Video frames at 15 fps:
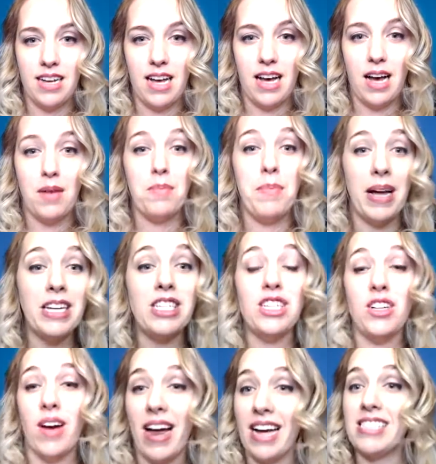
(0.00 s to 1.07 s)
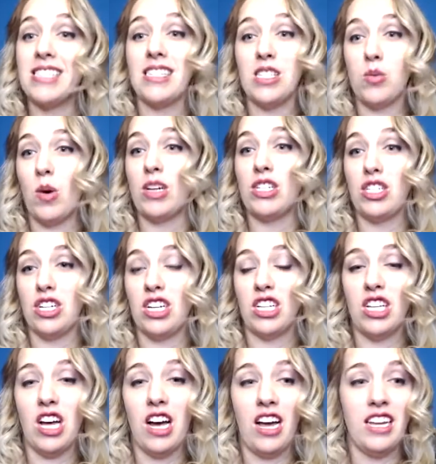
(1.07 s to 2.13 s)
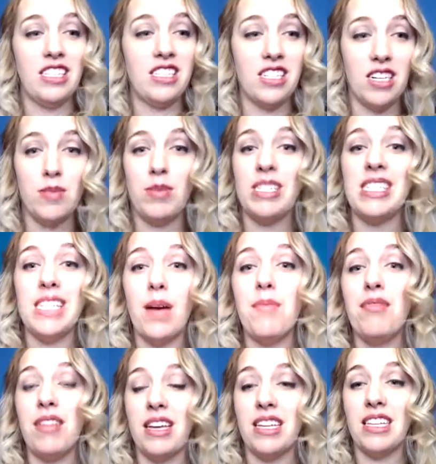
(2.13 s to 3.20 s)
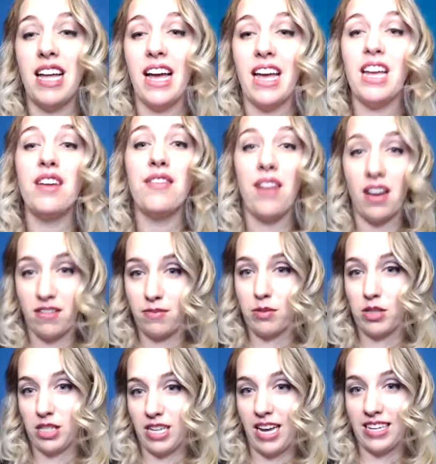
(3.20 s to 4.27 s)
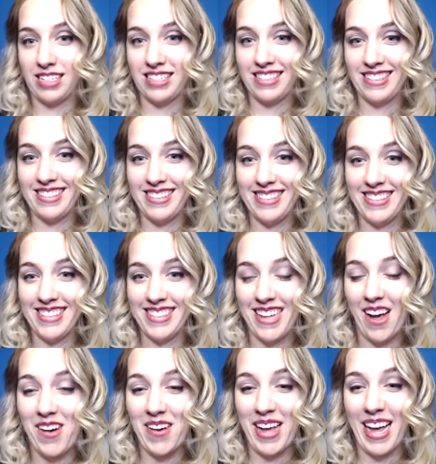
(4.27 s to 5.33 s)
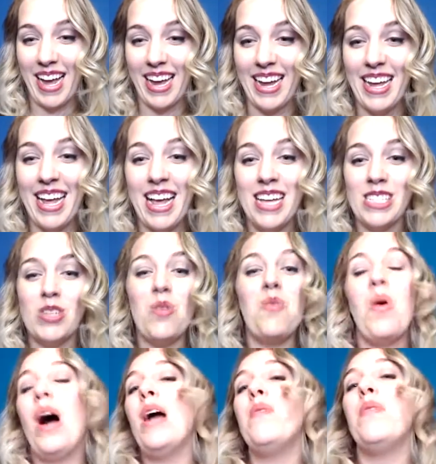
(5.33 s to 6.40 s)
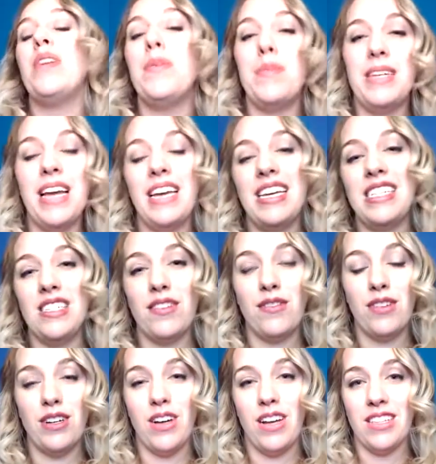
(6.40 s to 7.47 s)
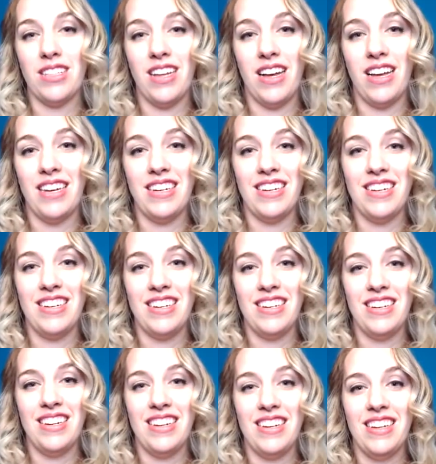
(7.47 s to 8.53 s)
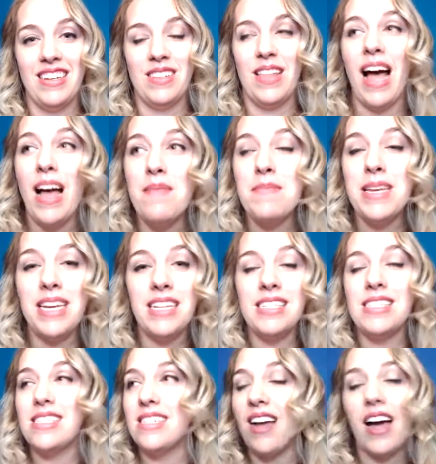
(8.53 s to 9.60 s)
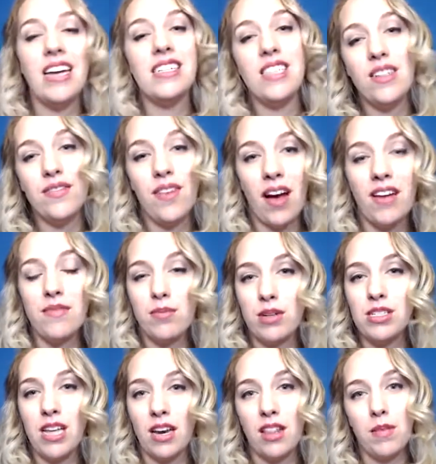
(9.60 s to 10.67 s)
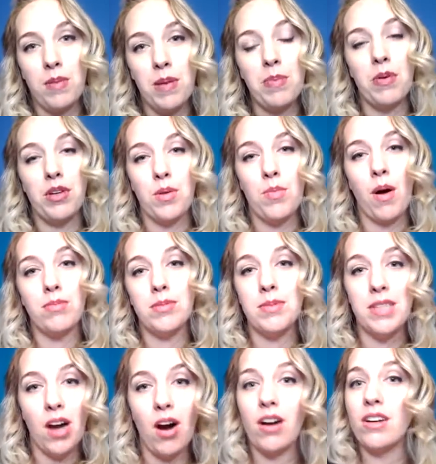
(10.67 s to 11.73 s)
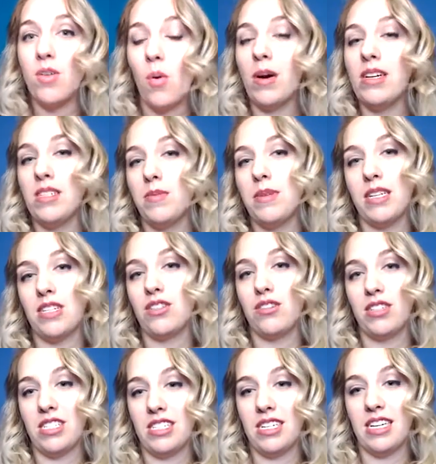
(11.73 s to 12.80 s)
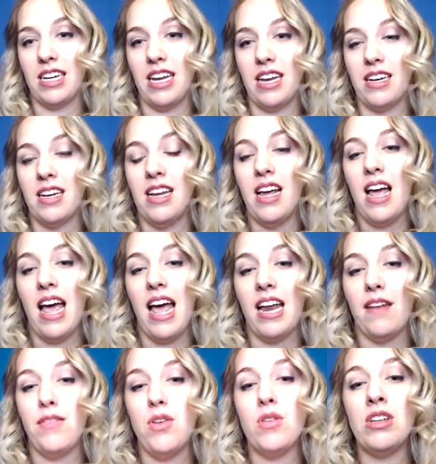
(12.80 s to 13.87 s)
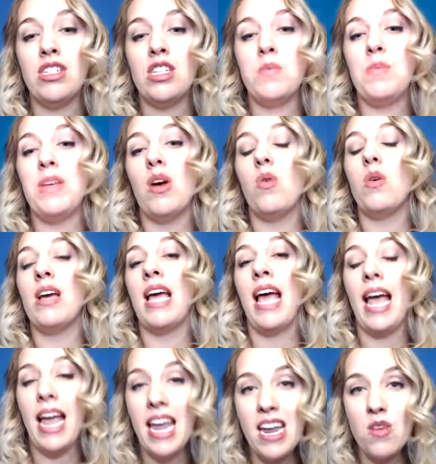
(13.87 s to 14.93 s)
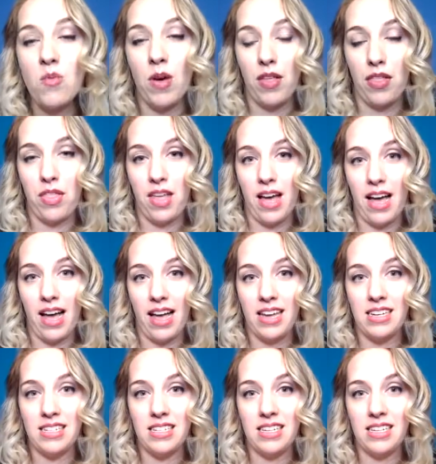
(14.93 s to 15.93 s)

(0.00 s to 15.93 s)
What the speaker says: I'll bet you, I ask this question a lot, it's going to be something like 5%. Okay, so why would it be any different online? That means 95% of the people you probably aren't going to be interested in. And if you can just be okay with that,